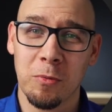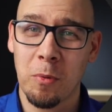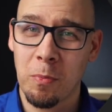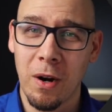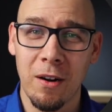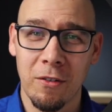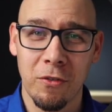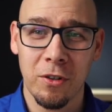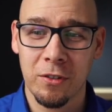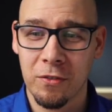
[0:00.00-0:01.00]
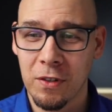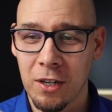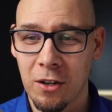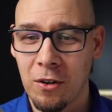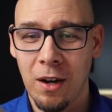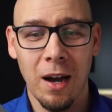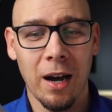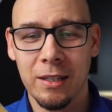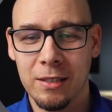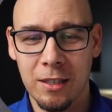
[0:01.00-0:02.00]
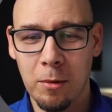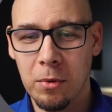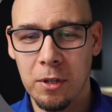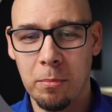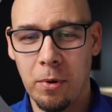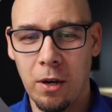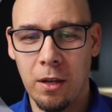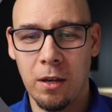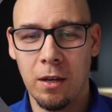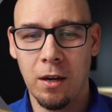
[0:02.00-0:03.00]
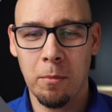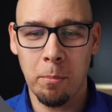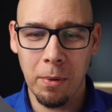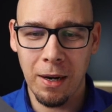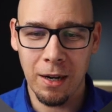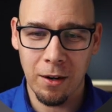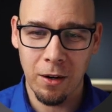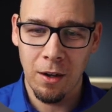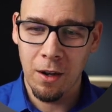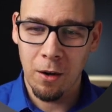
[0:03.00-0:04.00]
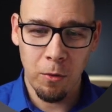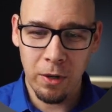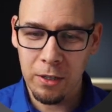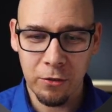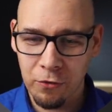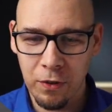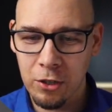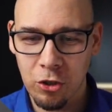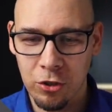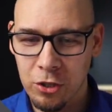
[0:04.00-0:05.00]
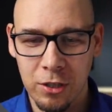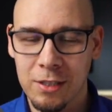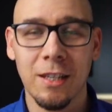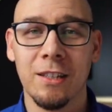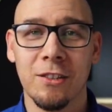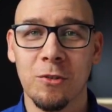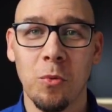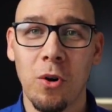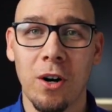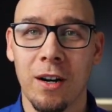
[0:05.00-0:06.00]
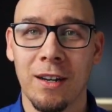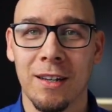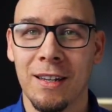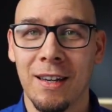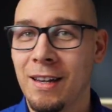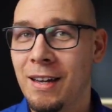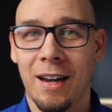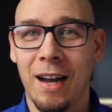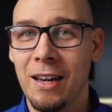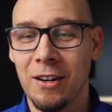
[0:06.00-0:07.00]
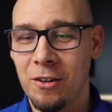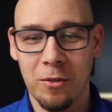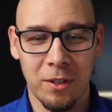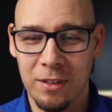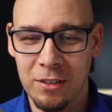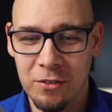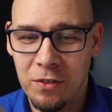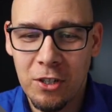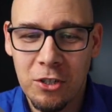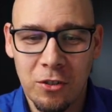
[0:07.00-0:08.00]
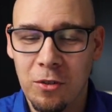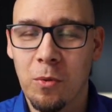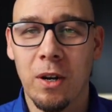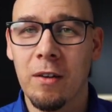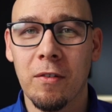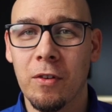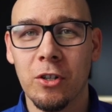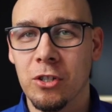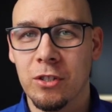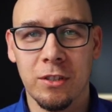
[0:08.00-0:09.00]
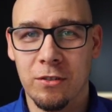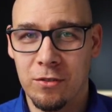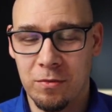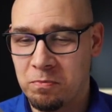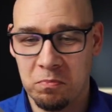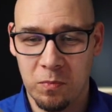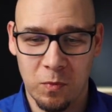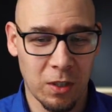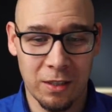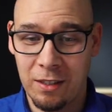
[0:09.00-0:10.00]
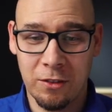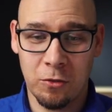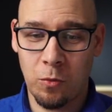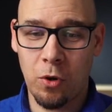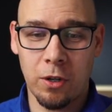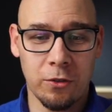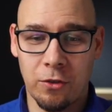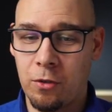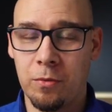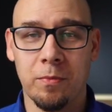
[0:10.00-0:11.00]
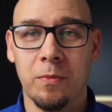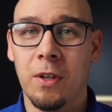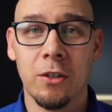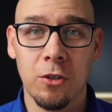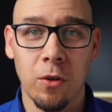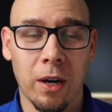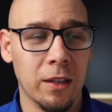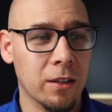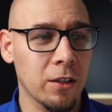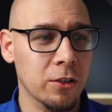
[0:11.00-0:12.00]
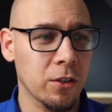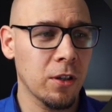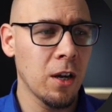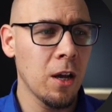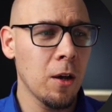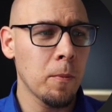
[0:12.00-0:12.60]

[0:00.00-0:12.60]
I was preparing for this video, I stumbled upon a bug where this feature just doesn't work. I don't know, in this version or whatever version, it doesn't work, so there's no hand cursor.